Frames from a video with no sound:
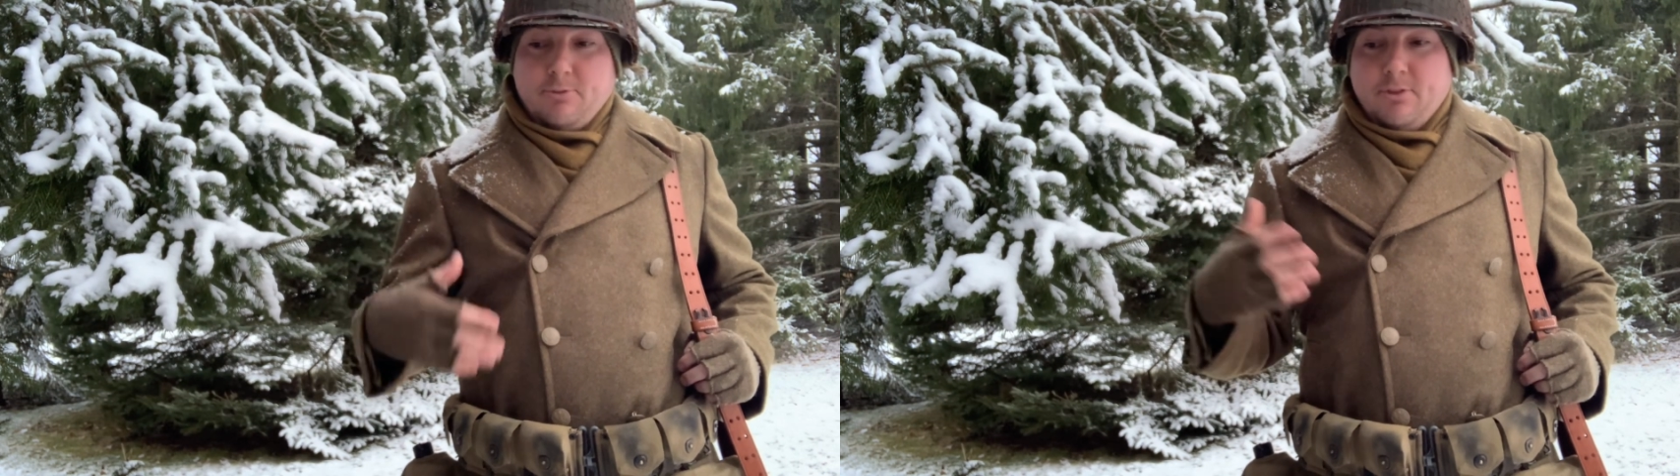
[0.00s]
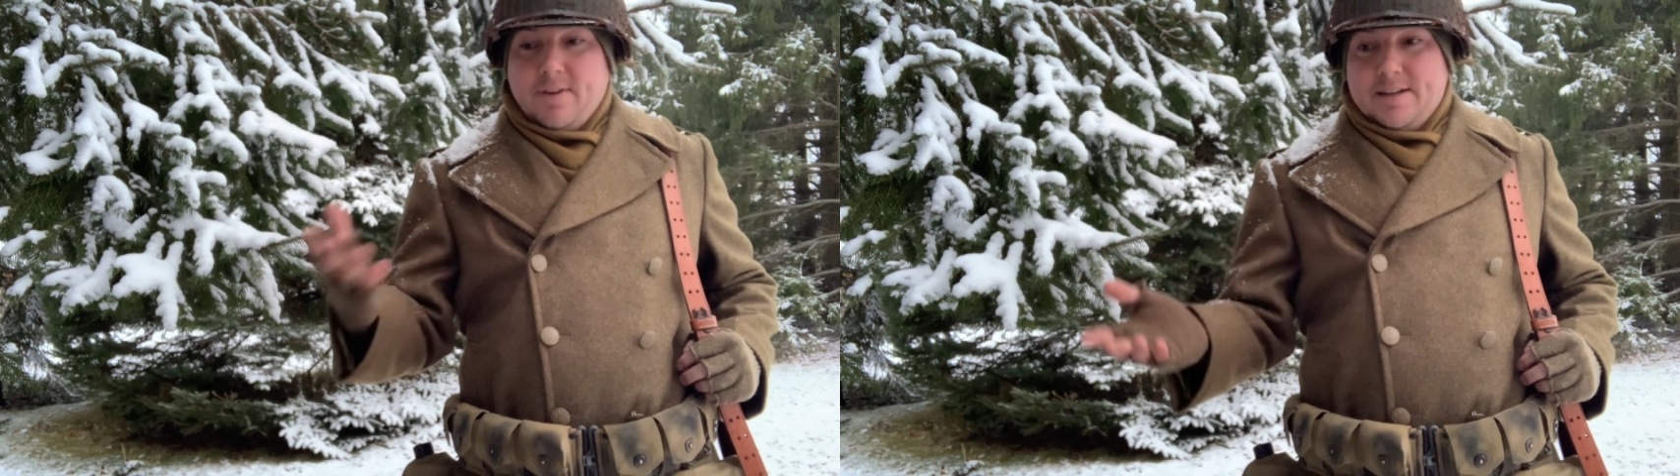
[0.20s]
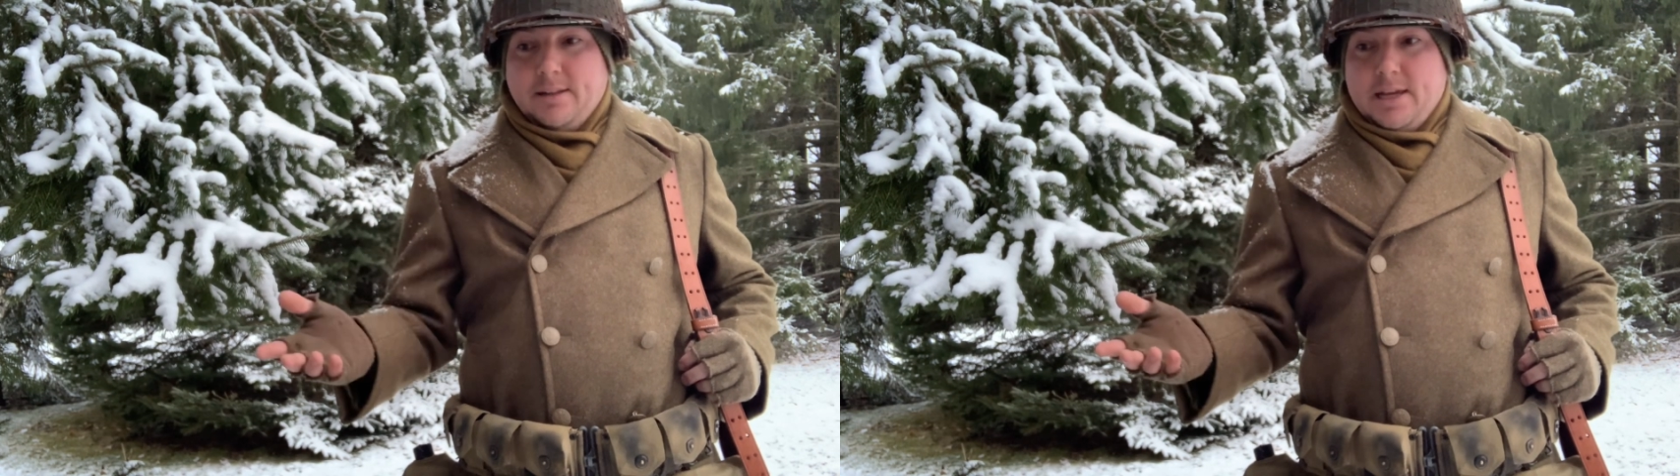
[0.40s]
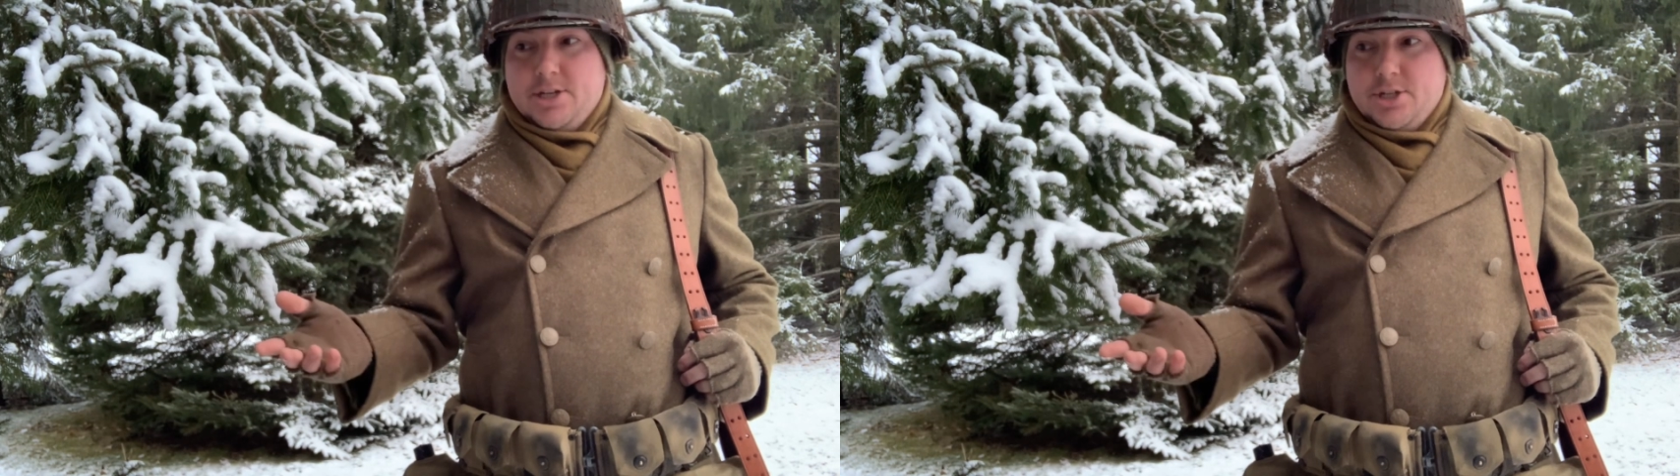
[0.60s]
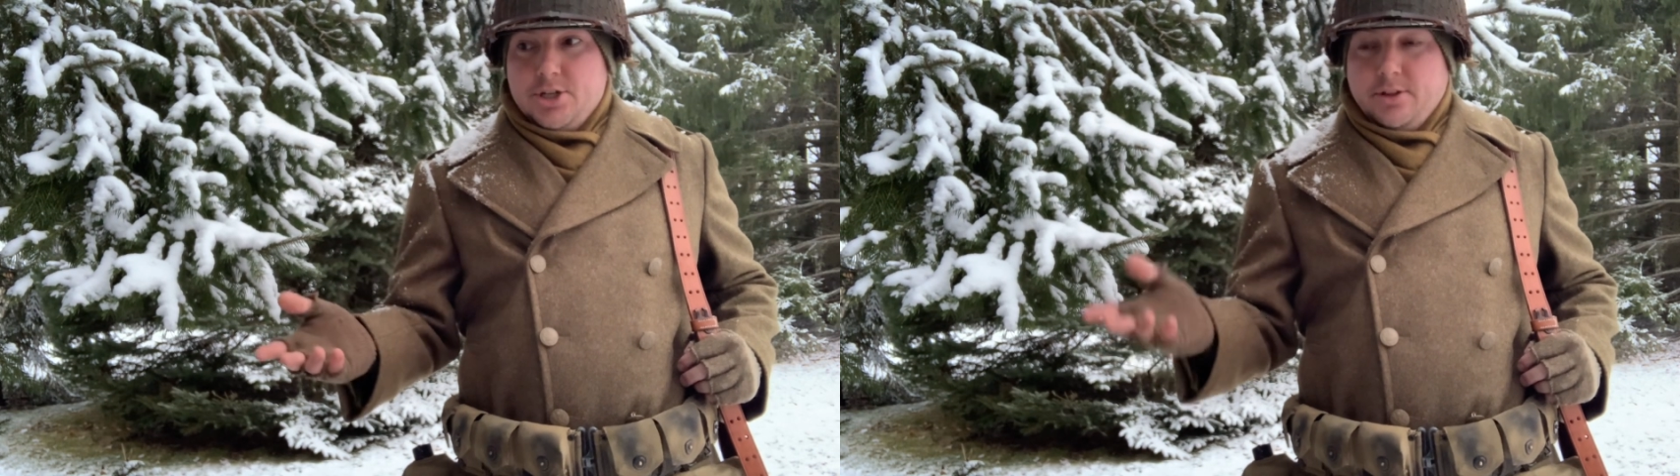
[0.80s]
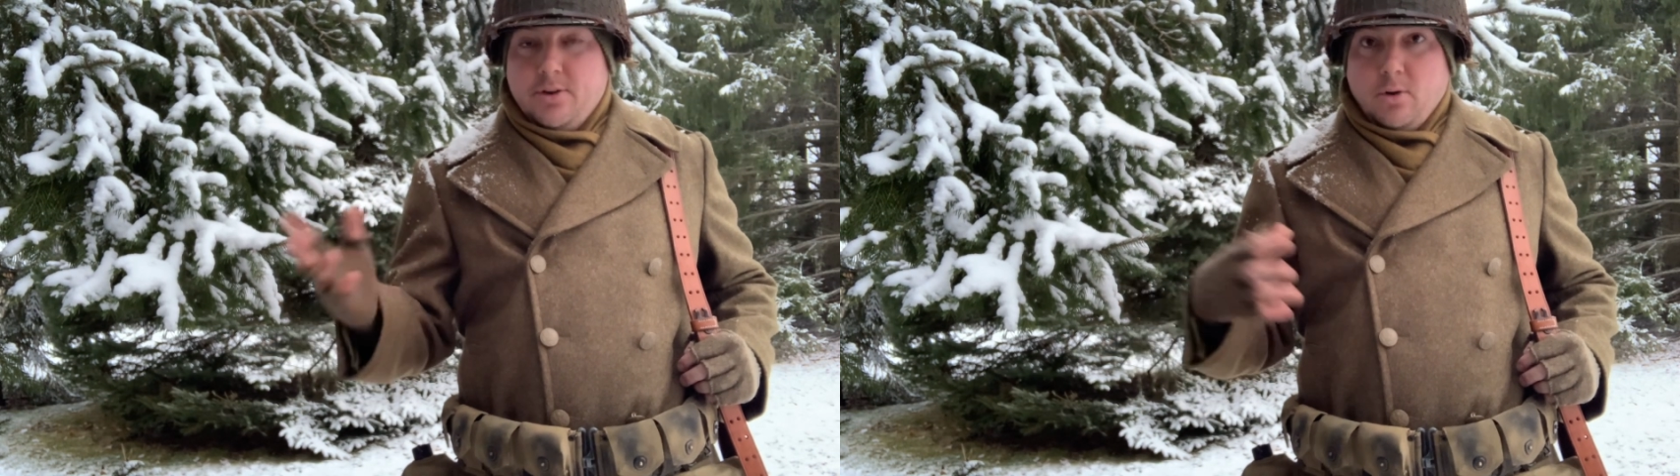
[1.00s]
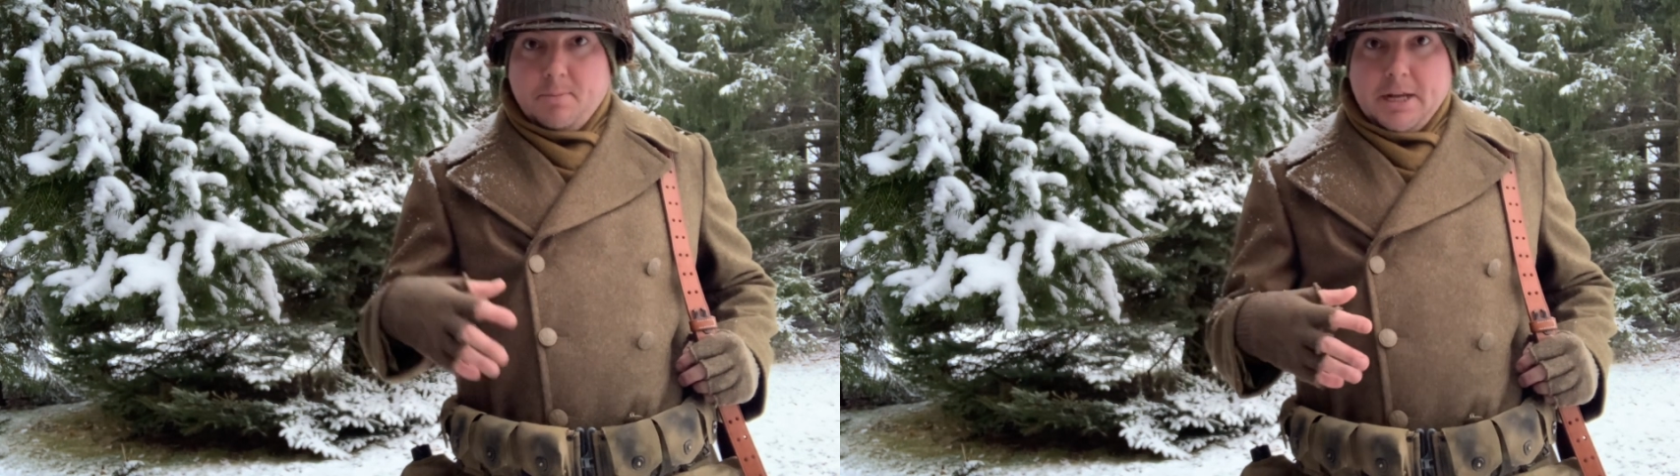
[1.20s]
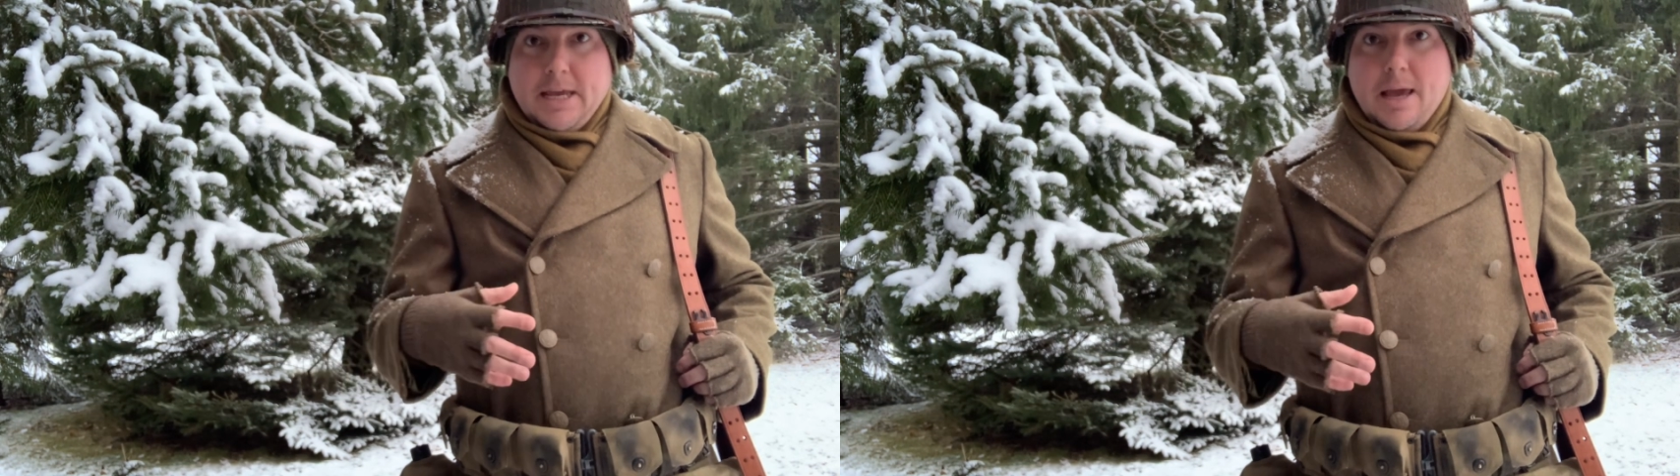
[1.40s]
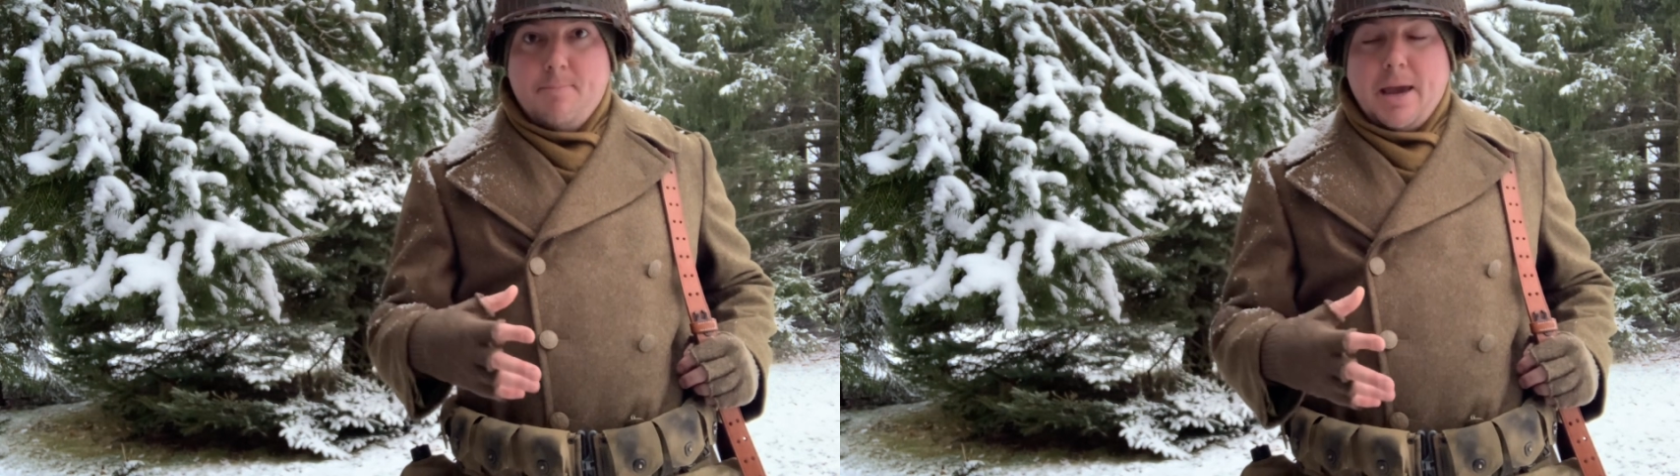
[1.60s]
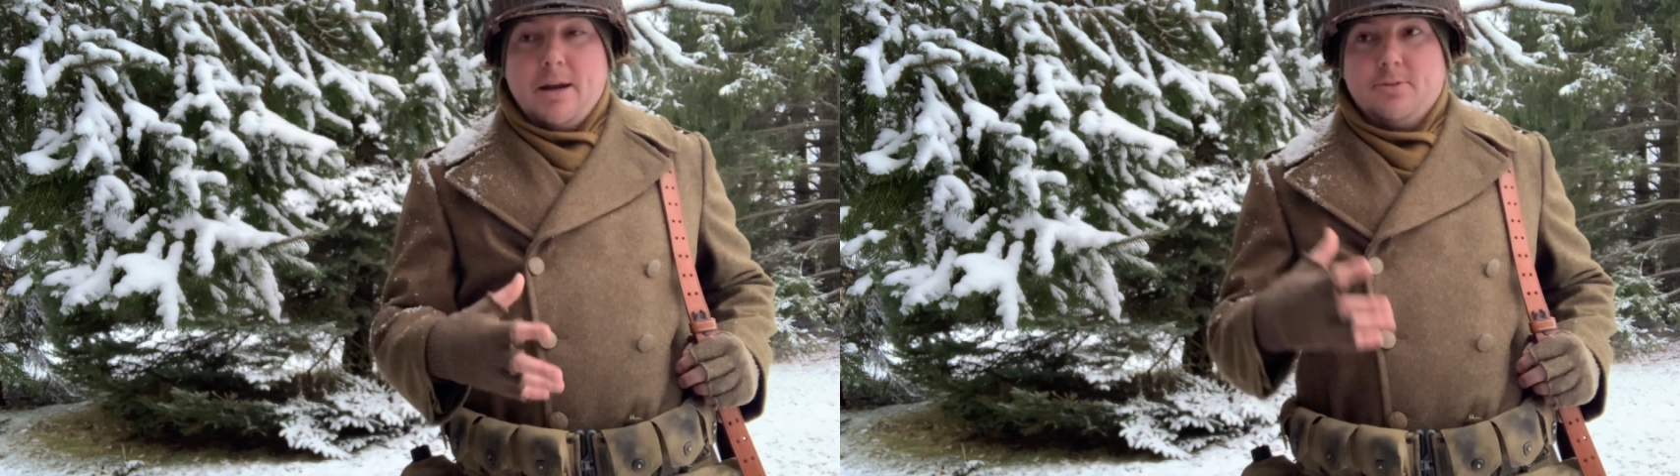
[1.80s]
for ventilation during the Normandy
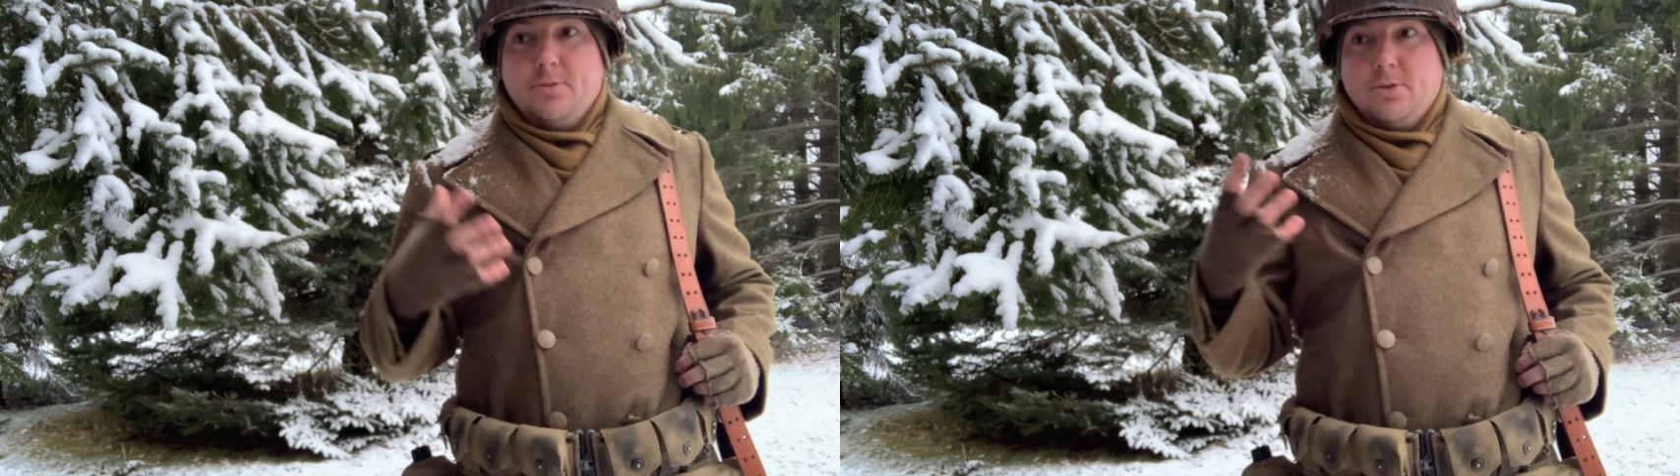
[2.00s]
campaign because it's